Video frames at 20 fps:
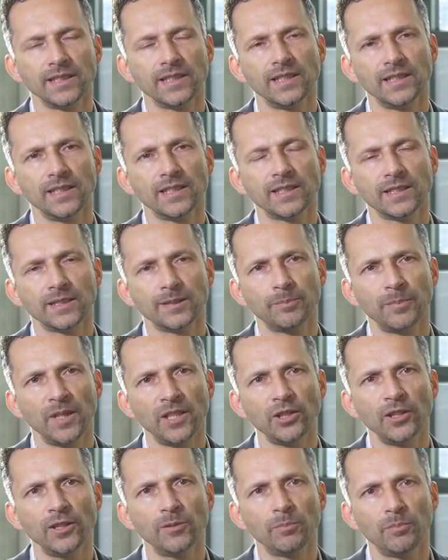in a
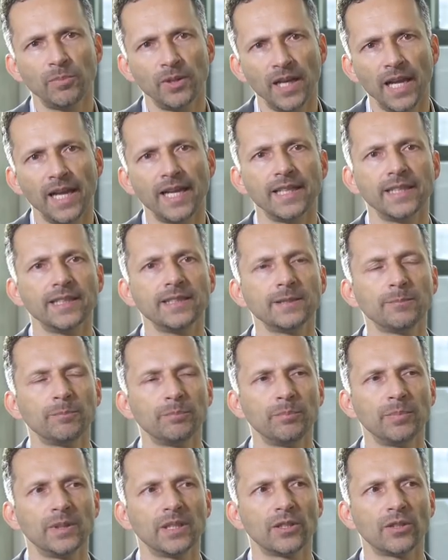special place
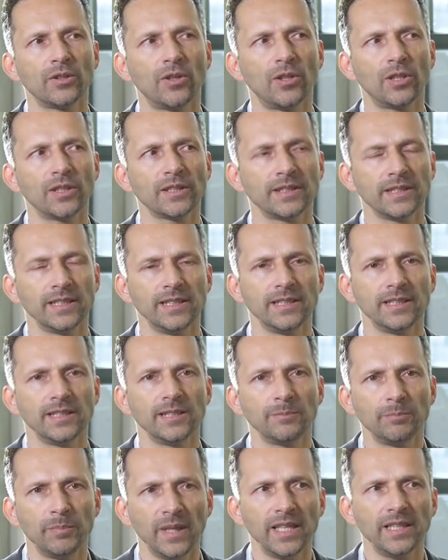because it
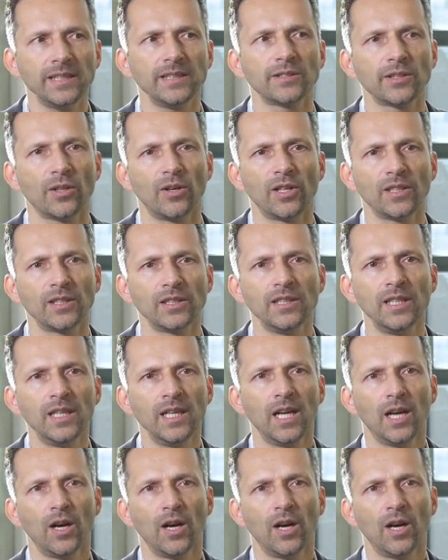is based on,